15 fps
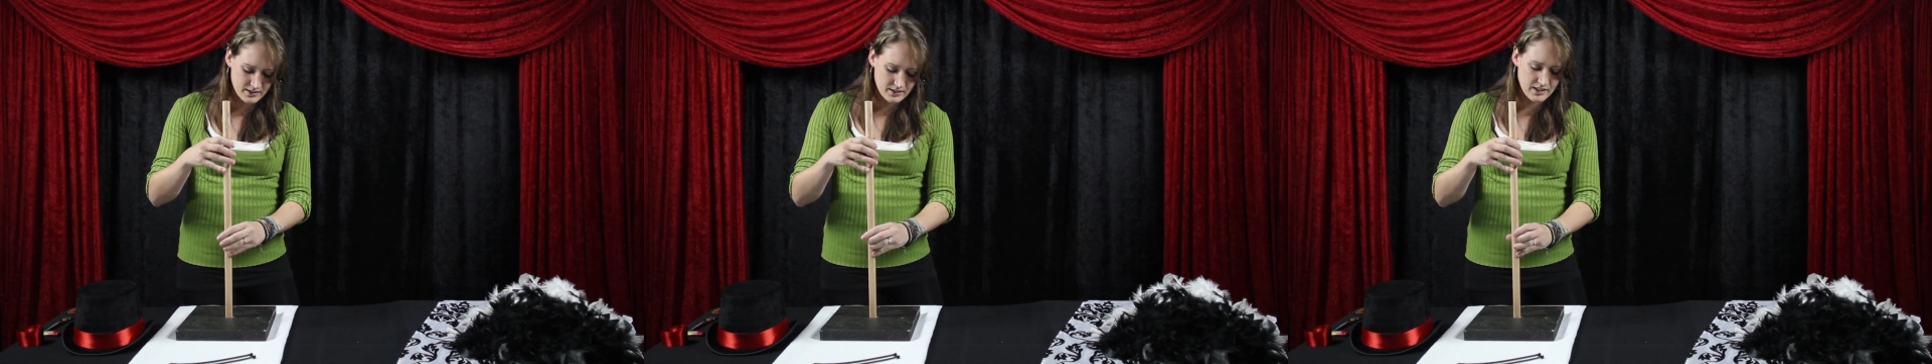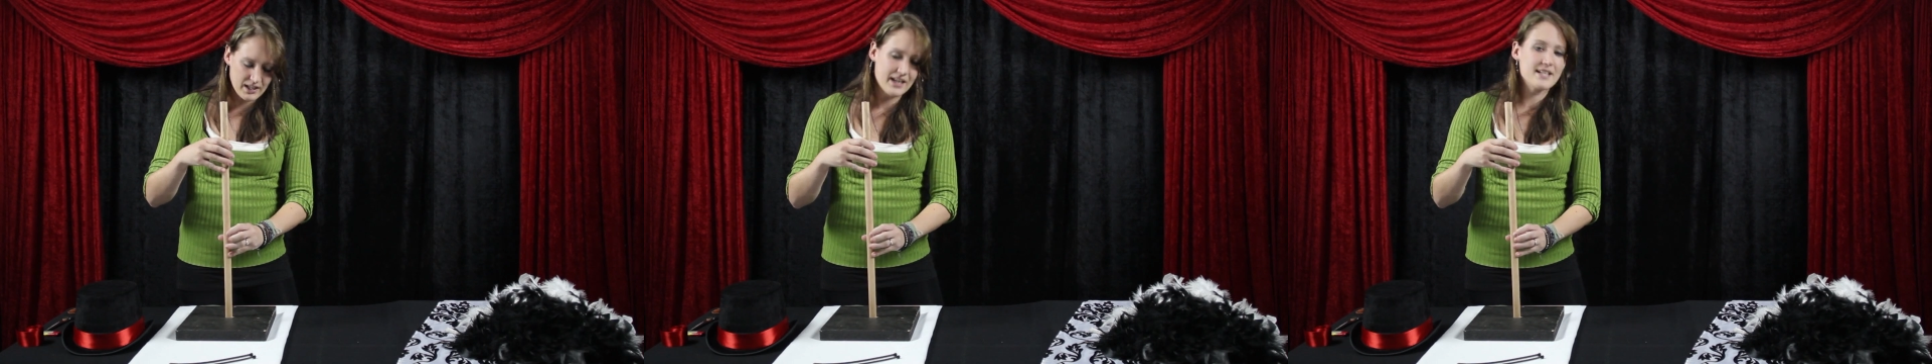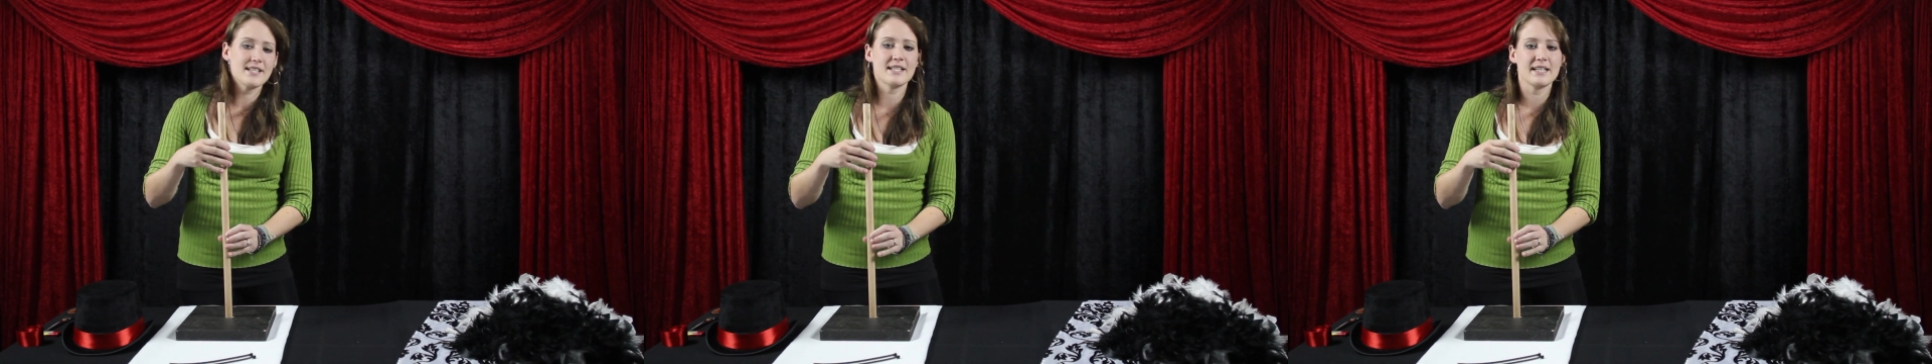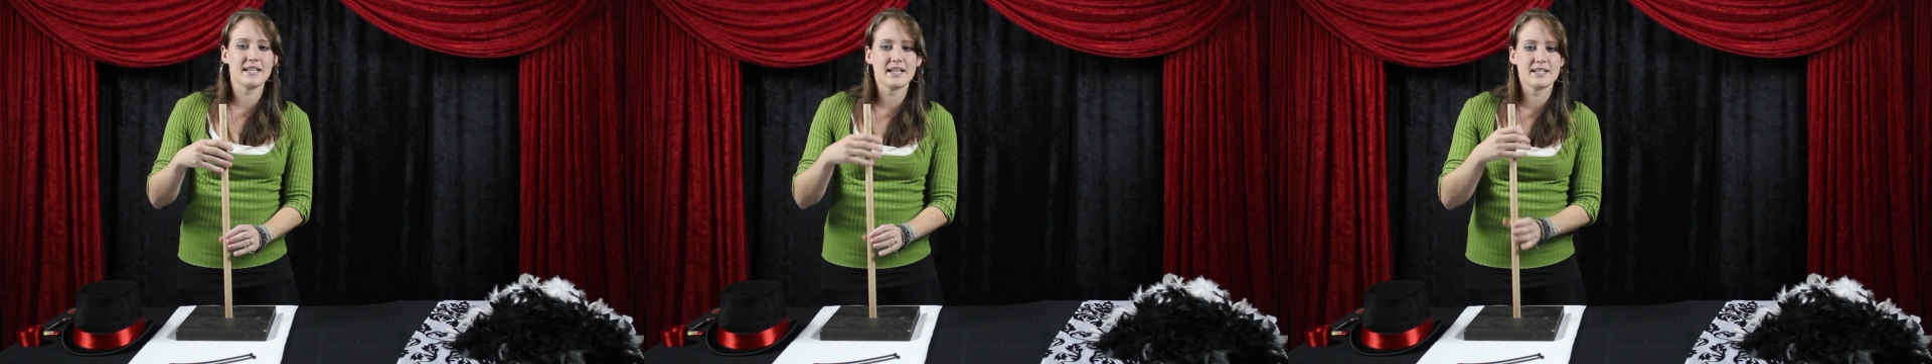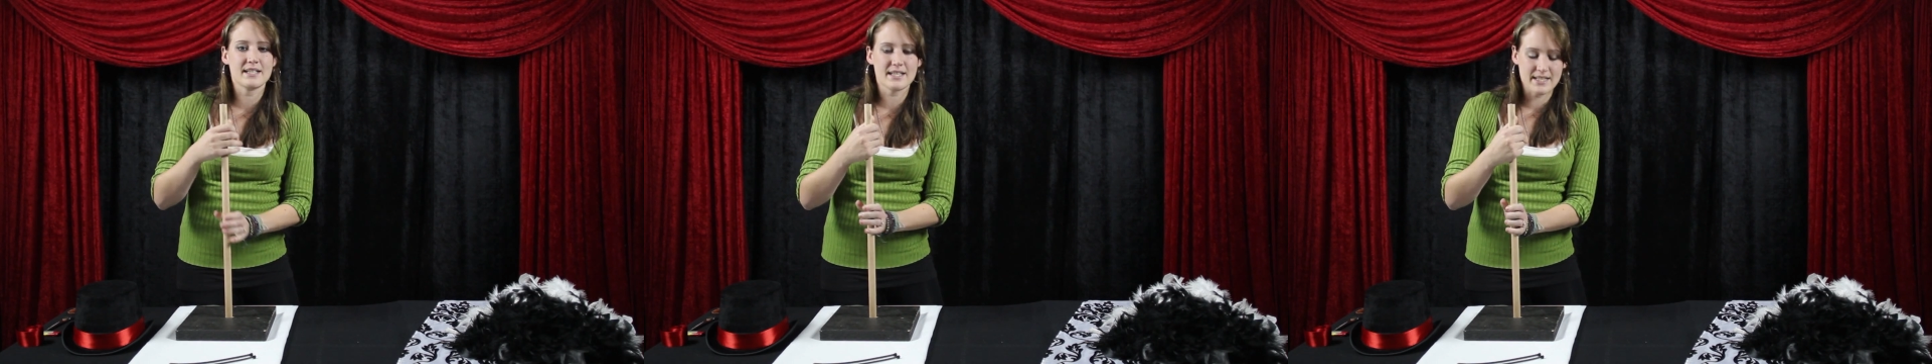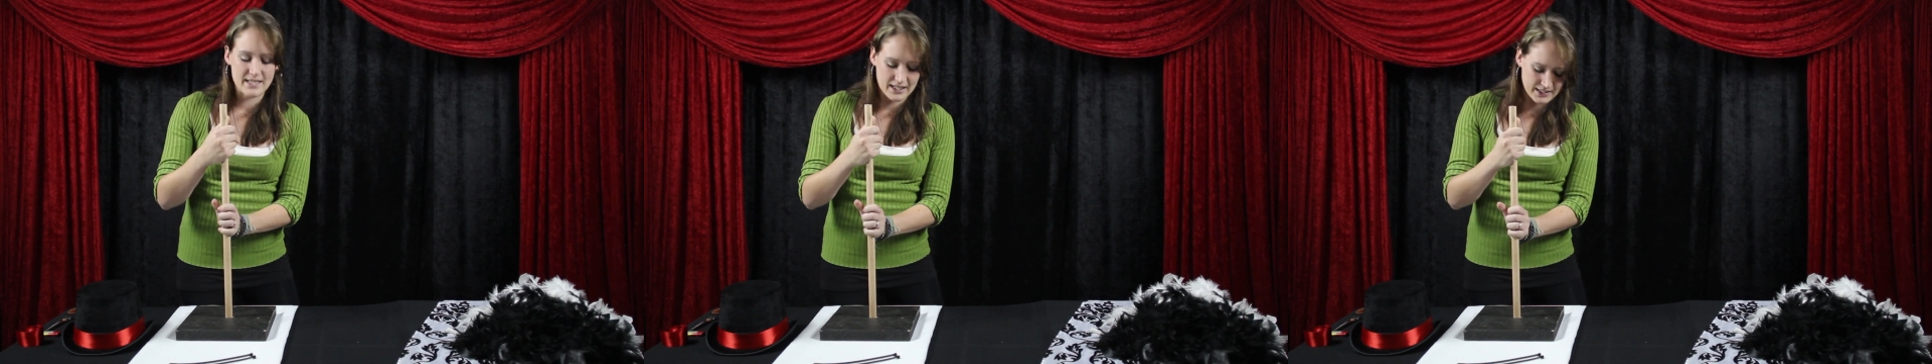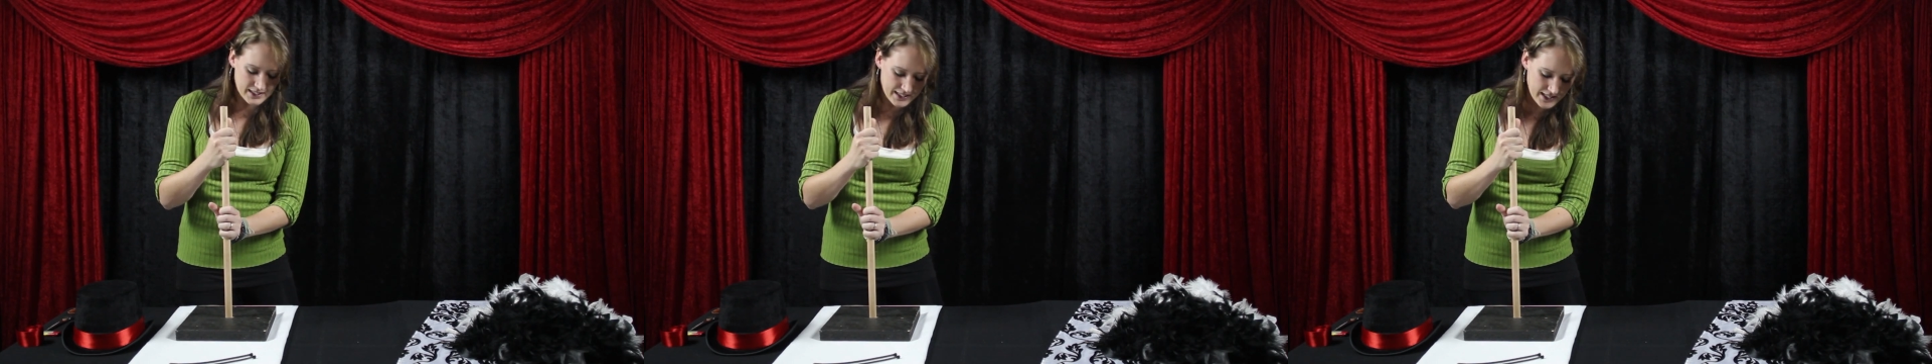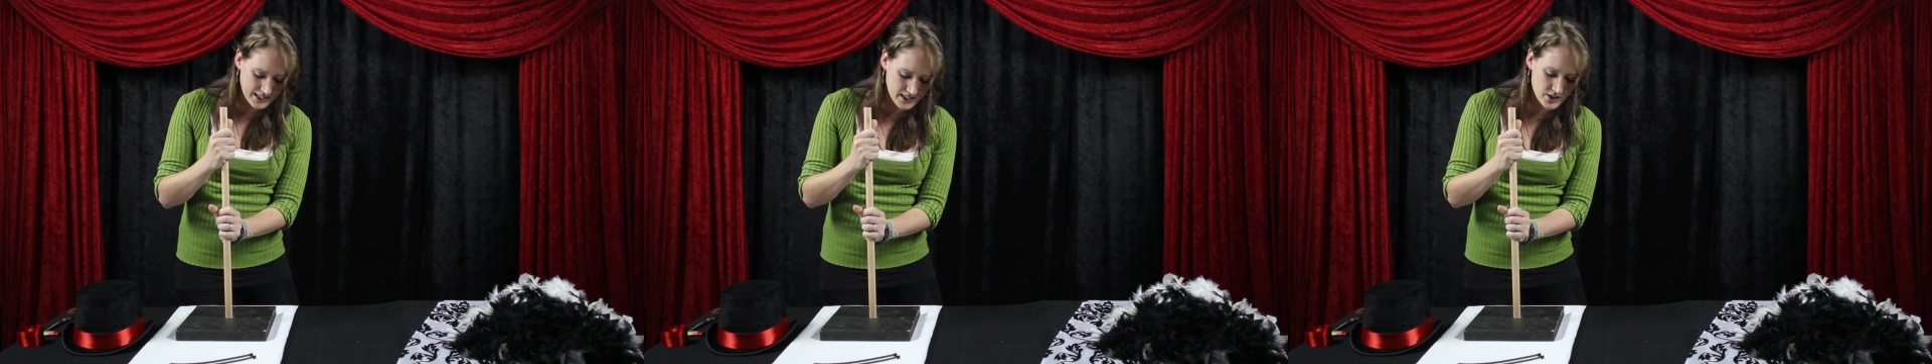nicely and
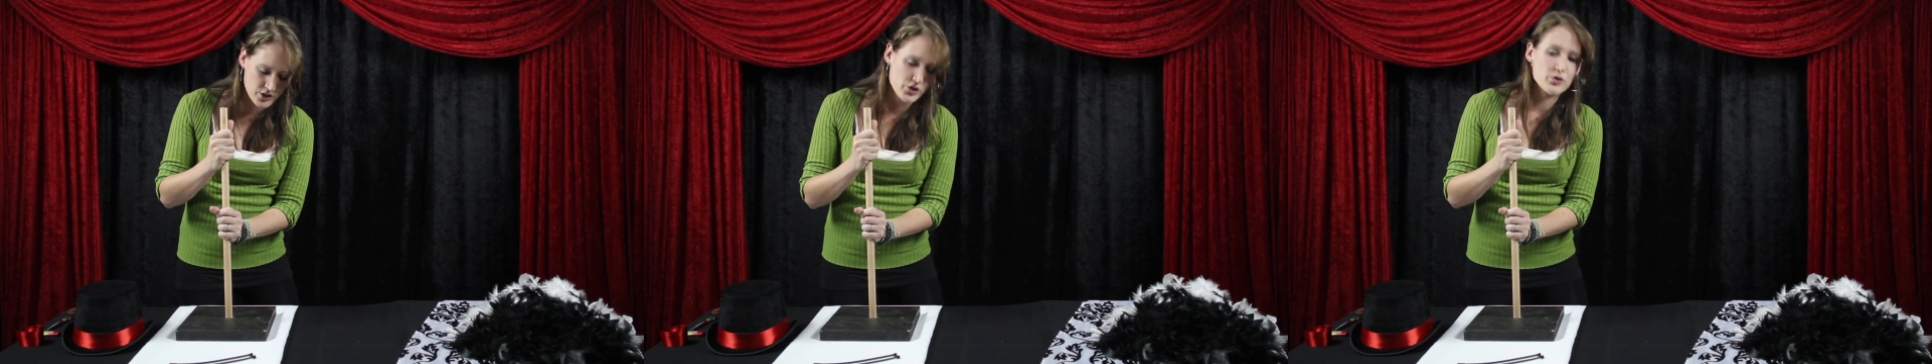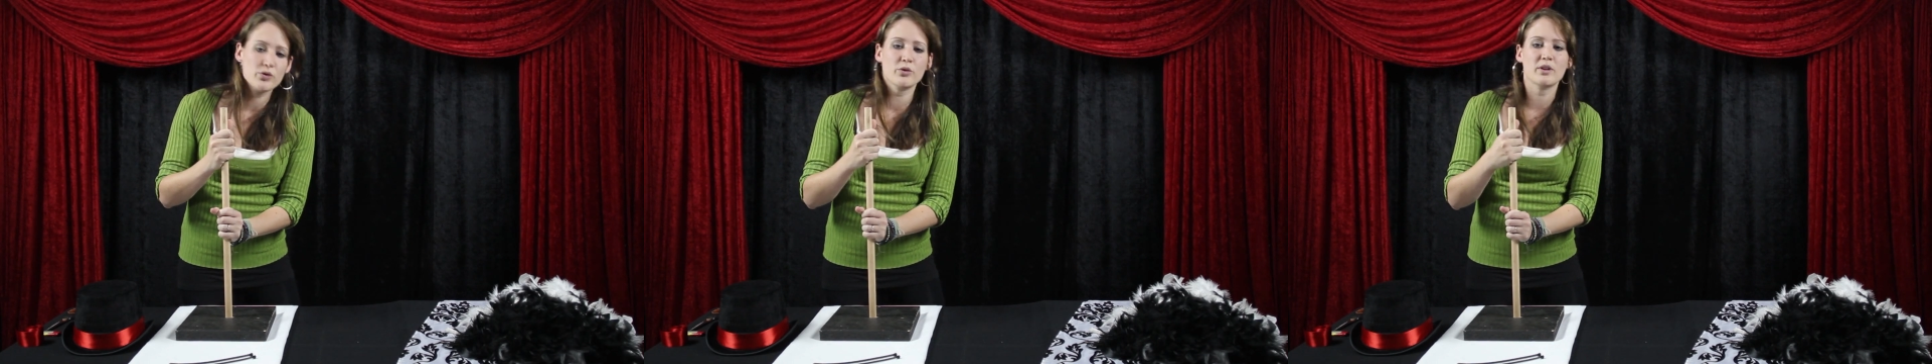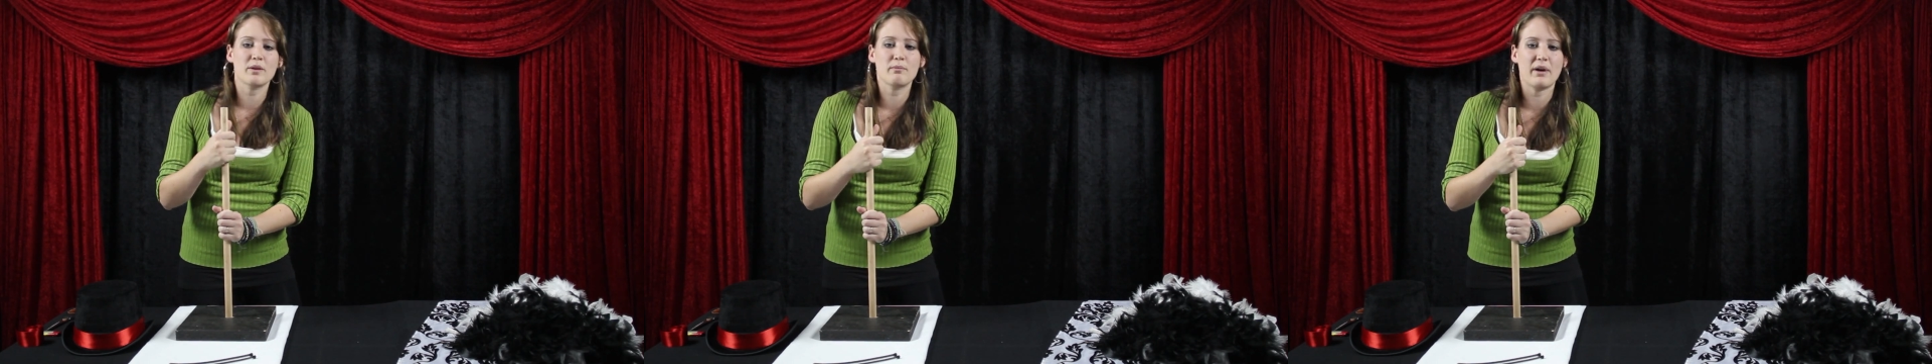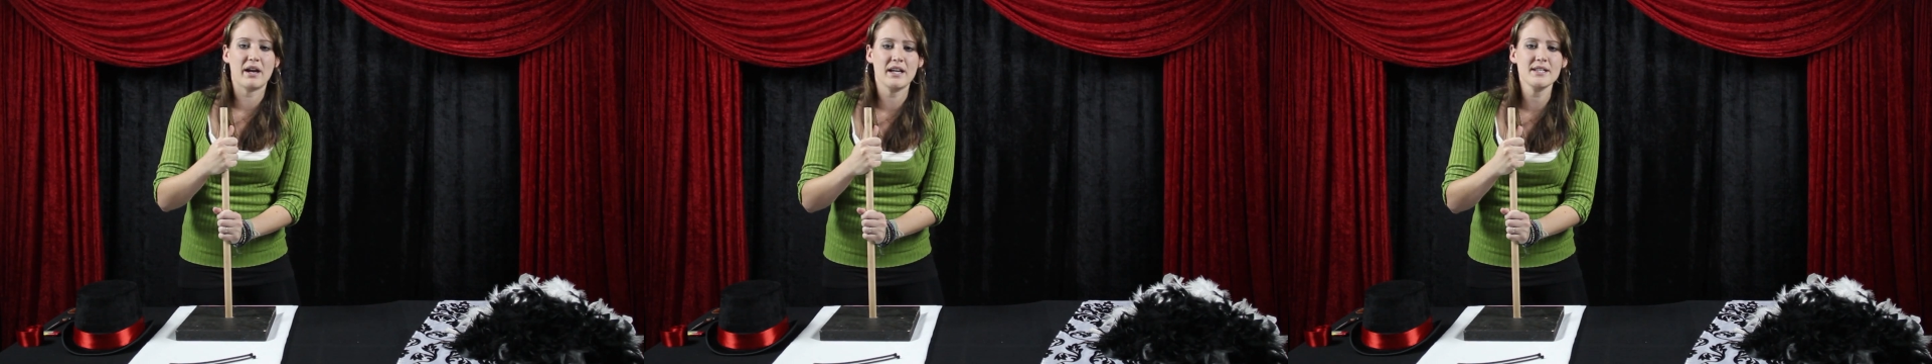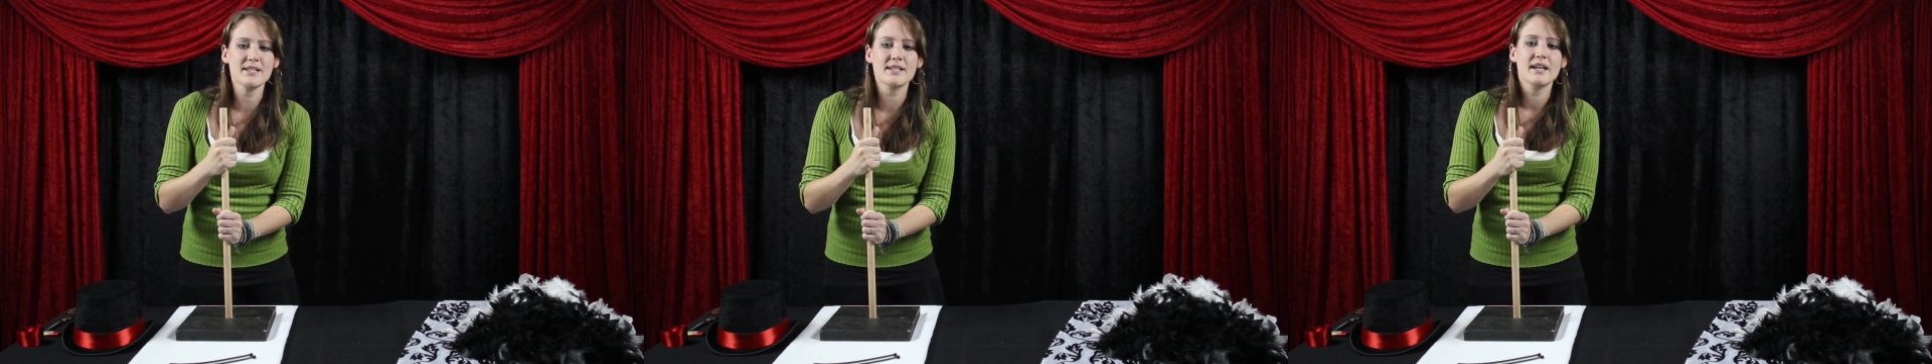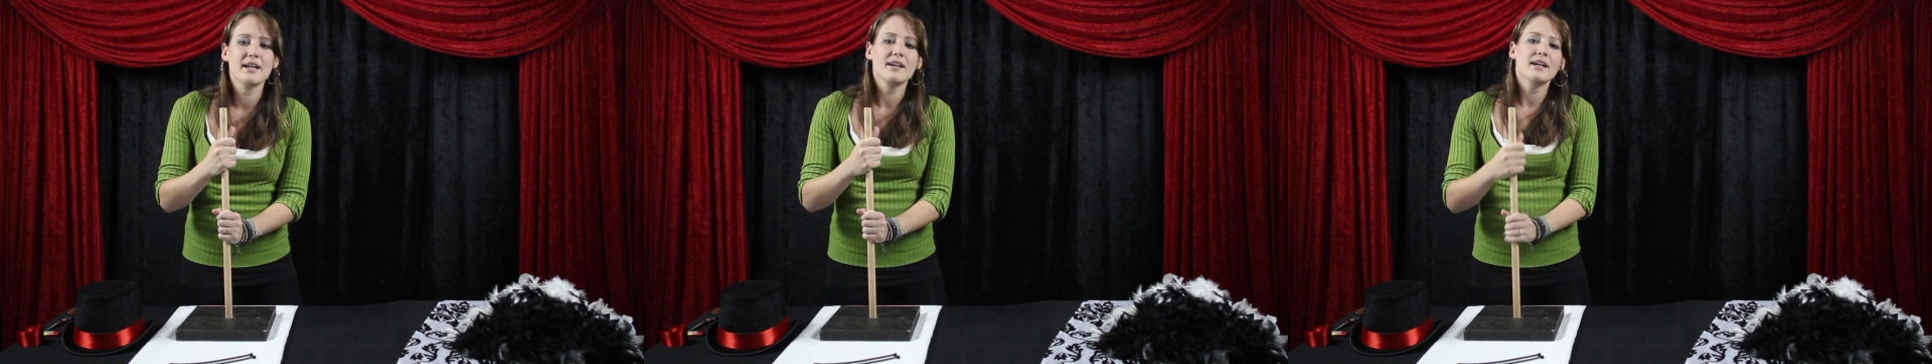snugly into the base.